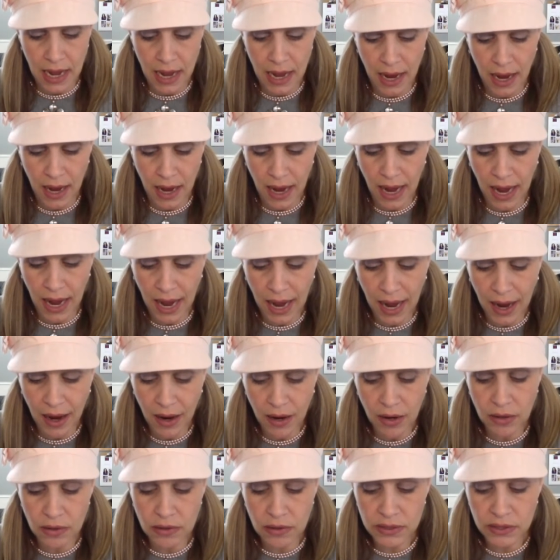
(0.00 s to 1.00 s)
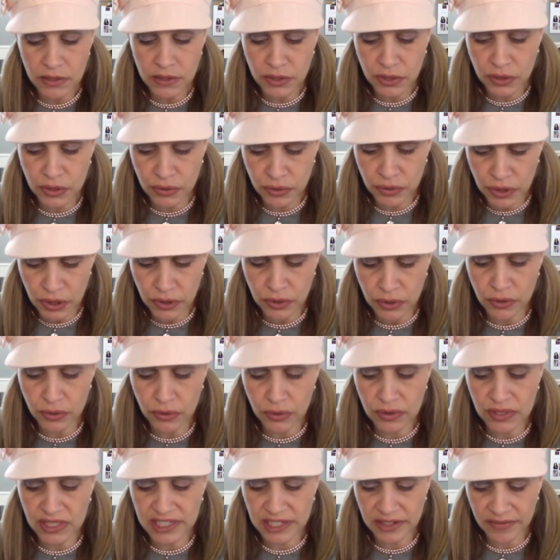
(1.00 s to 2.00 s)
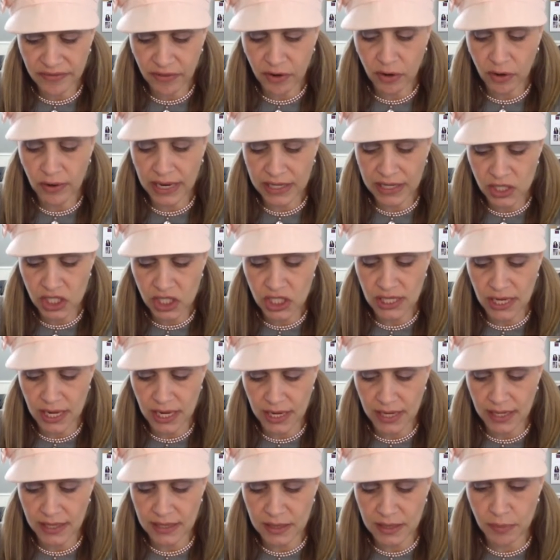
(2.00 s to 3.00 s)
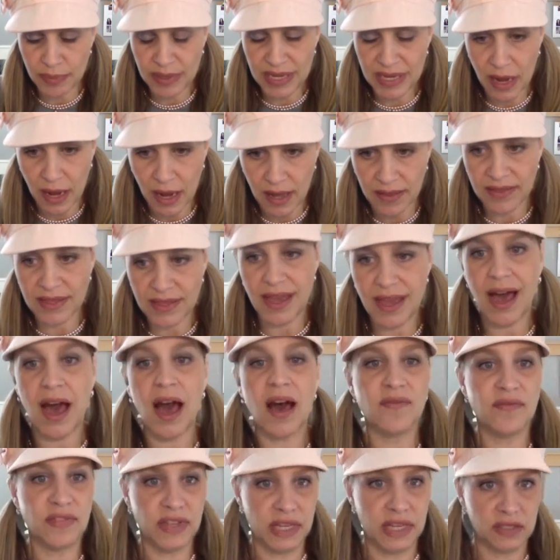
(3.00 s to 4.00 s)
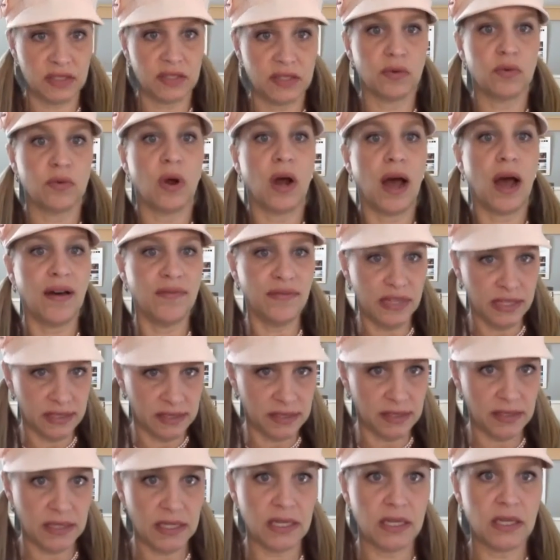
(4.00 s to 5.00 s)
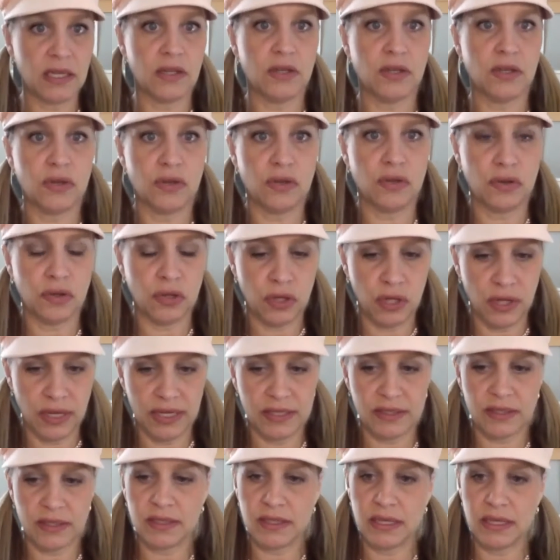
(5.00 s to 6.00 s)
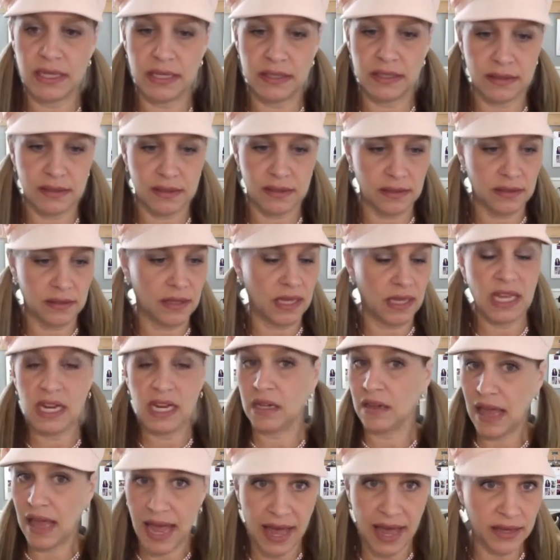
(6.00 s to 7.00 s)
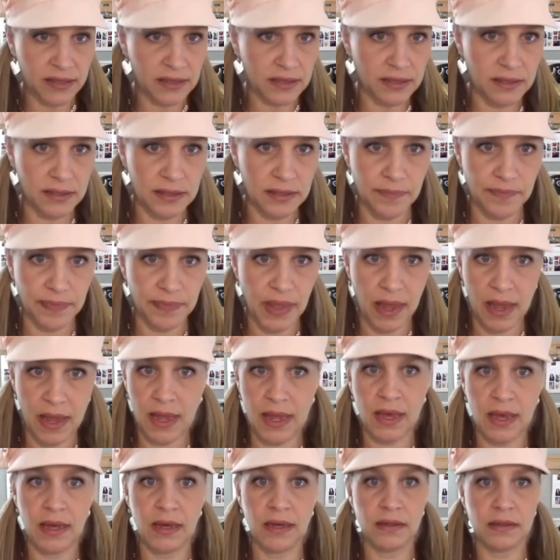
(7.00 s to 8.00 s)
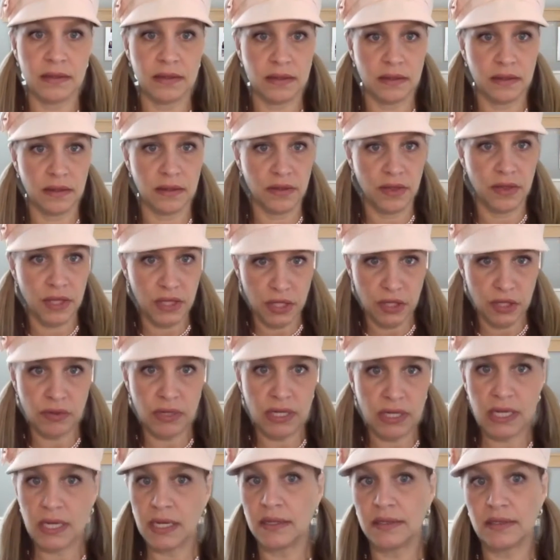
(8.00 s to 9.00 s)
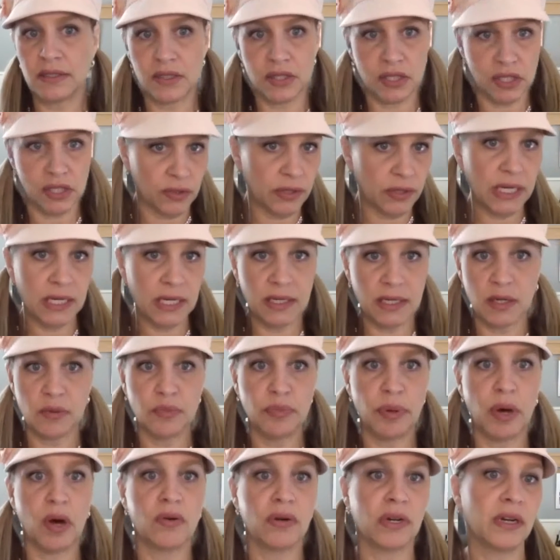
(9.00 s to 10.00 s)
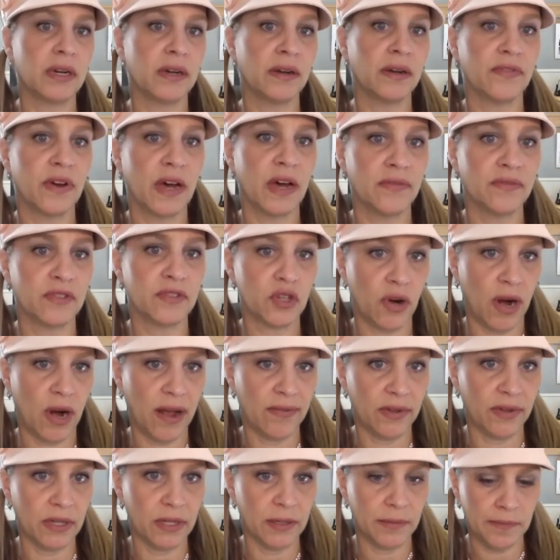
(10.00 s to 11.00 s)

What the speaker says: How do you differentiate beyond the obvious? So obviously it'll last, and the unique, discrete component of travel.